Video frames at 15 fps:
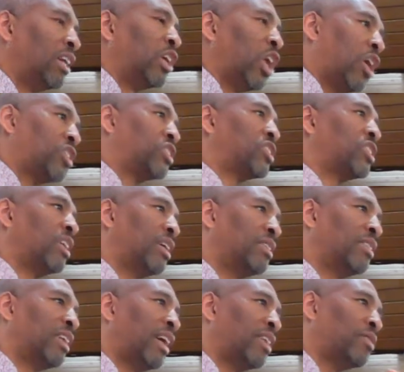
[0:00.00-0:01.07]
lush
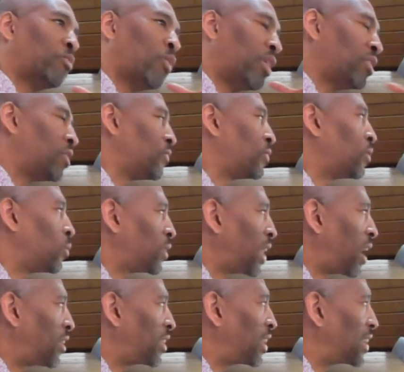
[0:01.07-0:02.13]
and, and wonderful
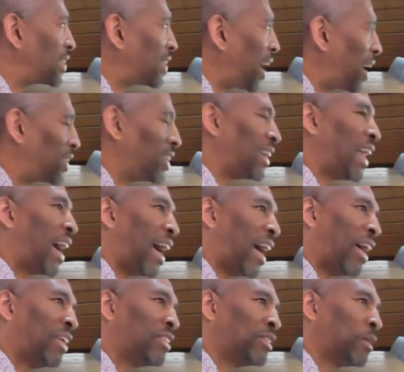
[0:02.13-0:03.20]
without any
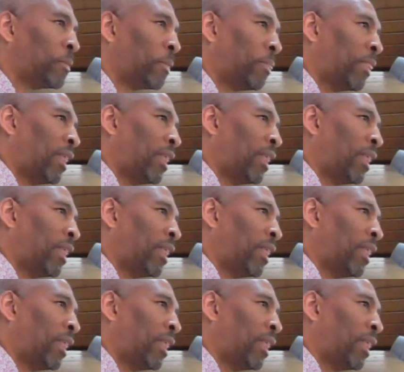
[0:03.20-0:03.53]
dandelions.